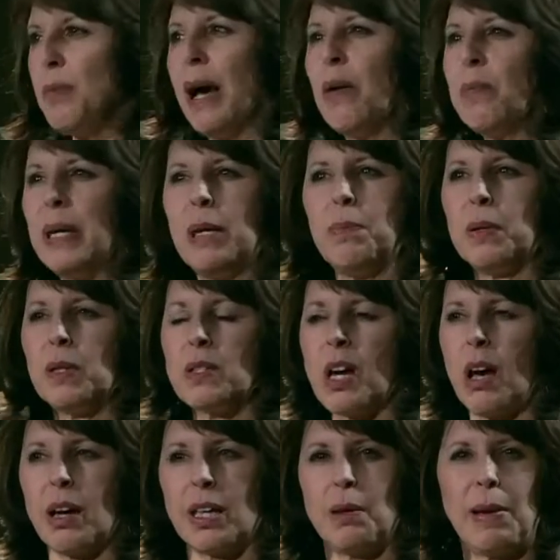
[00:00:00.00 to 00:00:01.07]
about people
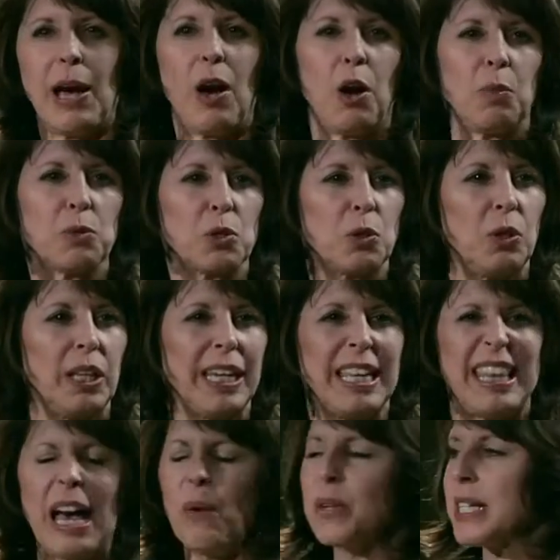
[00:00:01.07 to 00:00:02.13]
talking about homeschooling,
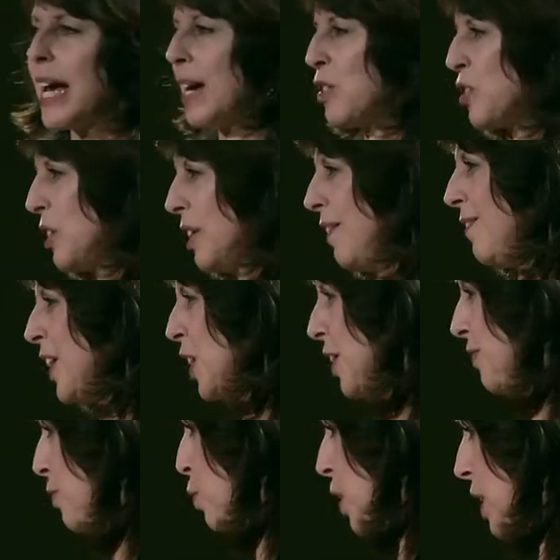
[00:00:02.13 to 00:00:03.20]
and that was actually a
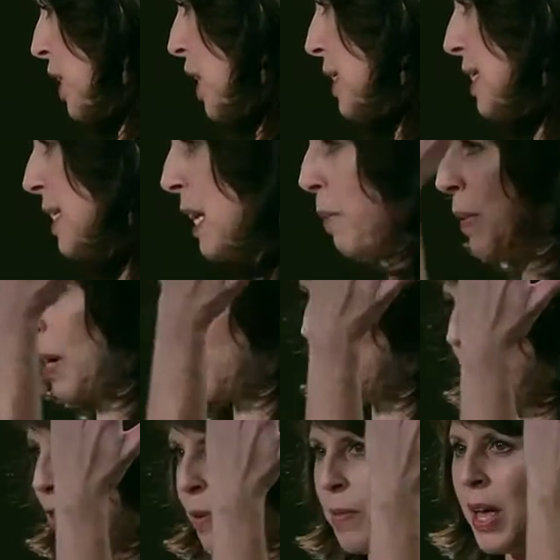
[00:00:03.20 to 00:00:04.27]
very foreign concept
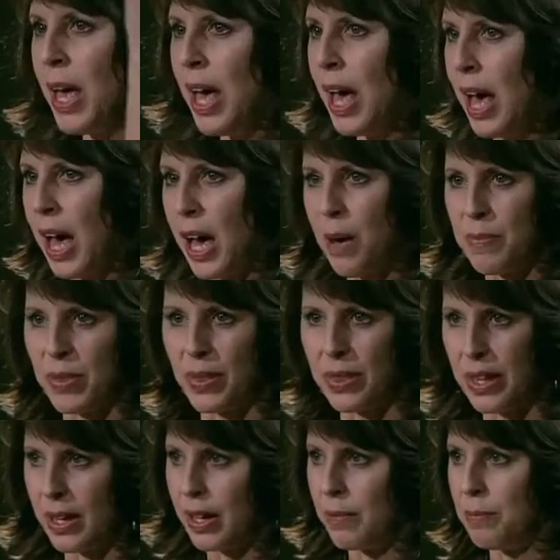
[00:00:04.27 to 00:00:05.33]
from
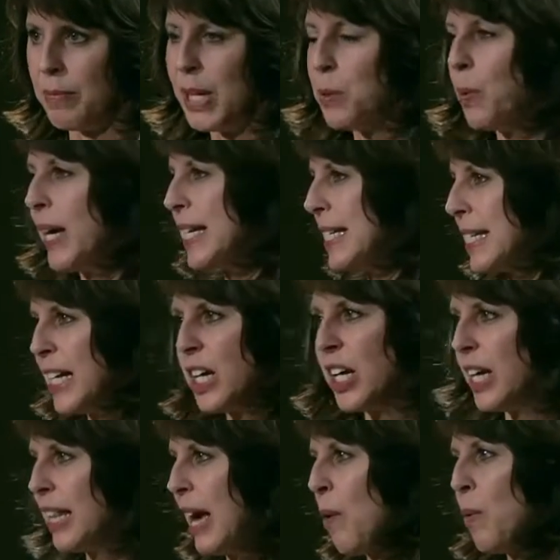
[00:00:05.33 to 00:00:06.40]
the Midwest
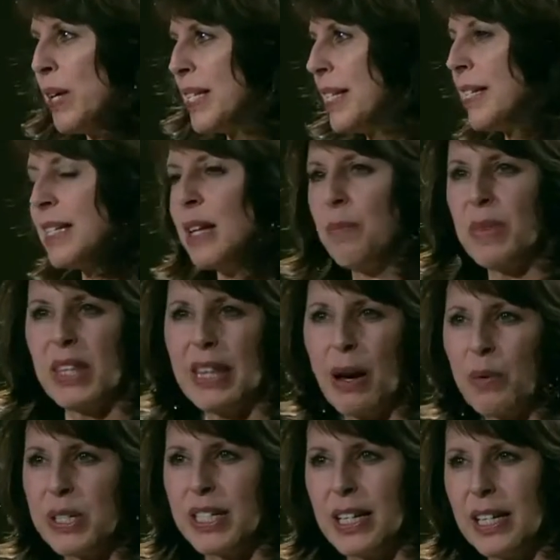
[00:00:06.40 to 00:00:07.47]
area. That wasn't something
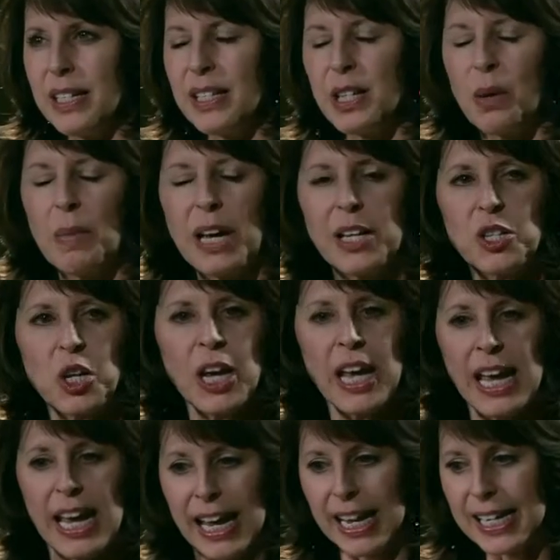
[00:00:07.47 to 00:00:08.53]
that was done so much.
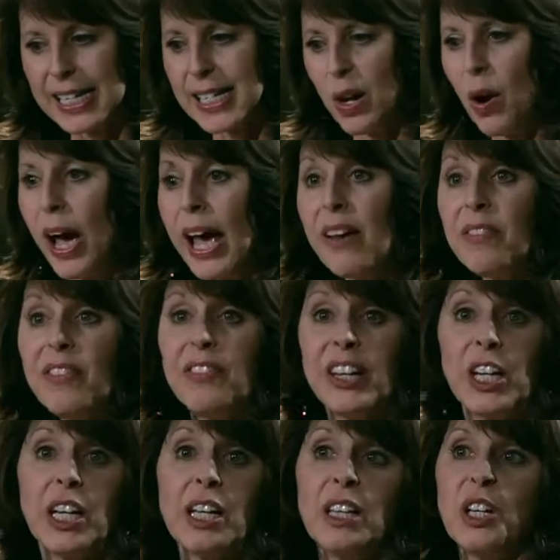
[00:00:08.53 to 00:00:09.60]
And so I have a
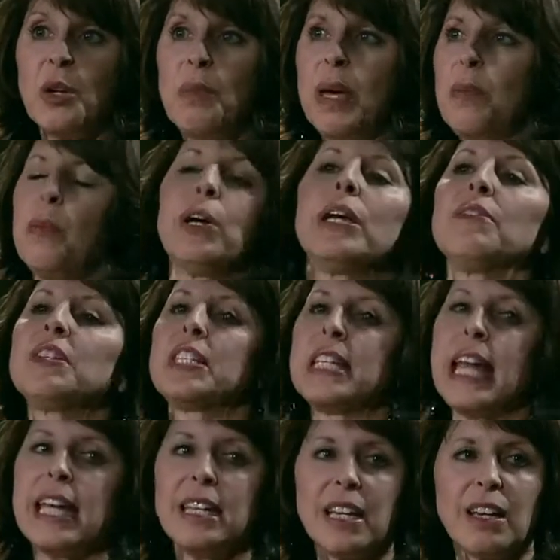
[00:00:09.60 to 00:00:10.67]
very clear memory of
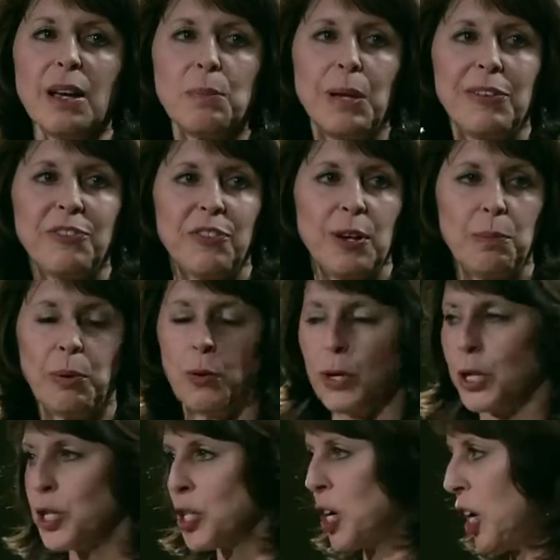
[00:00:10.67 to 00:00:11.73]
standing on my front
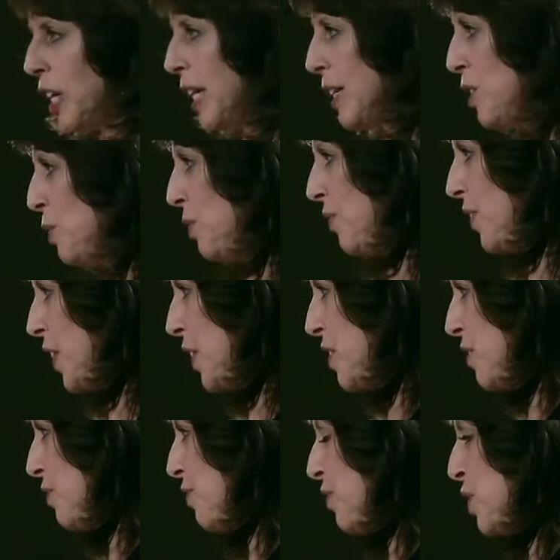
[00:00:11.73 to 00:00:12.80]
porch, talking to a very
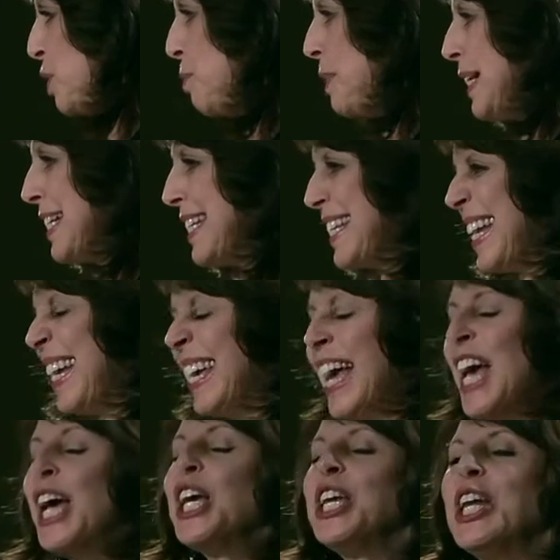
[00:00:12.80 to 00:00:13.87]
dear friend of mine, saying,
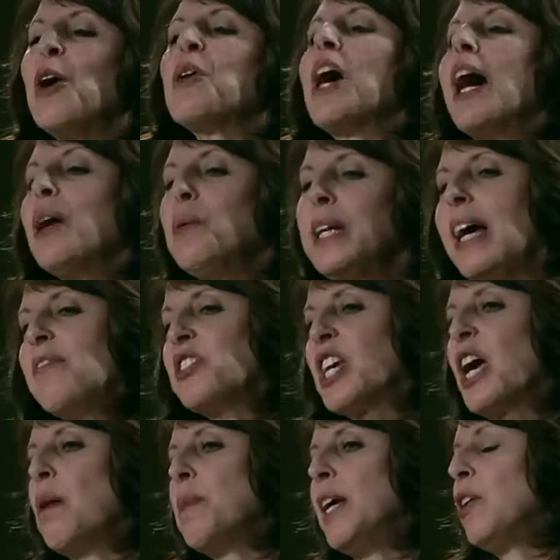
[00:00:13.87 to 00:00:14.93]
God would have to
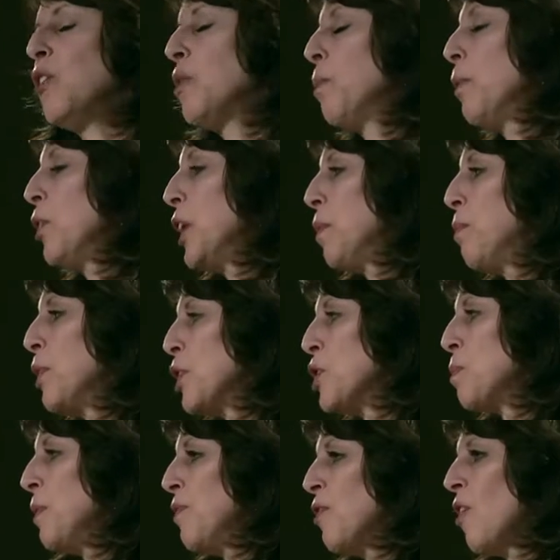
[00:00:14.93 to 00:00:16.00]
come here in a burning
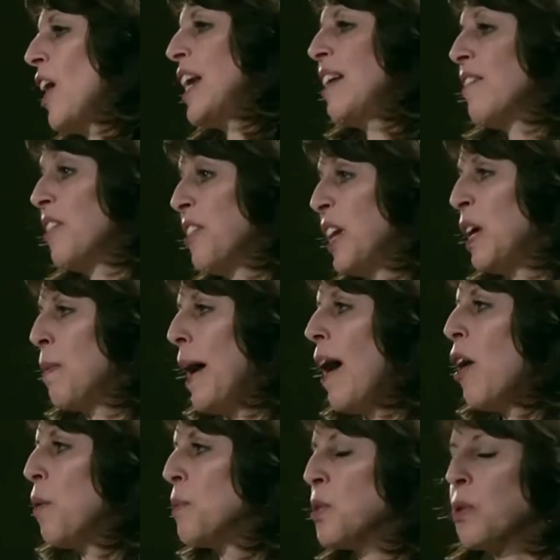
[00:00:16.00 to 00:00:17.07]
bush before I'd ever think about
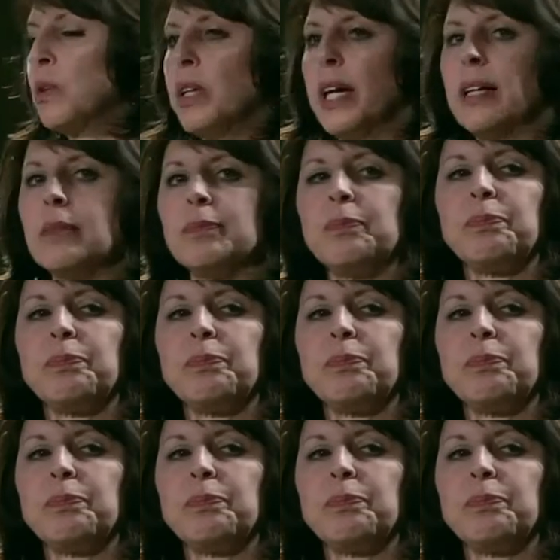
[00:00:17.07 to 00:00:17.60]
homeschooling.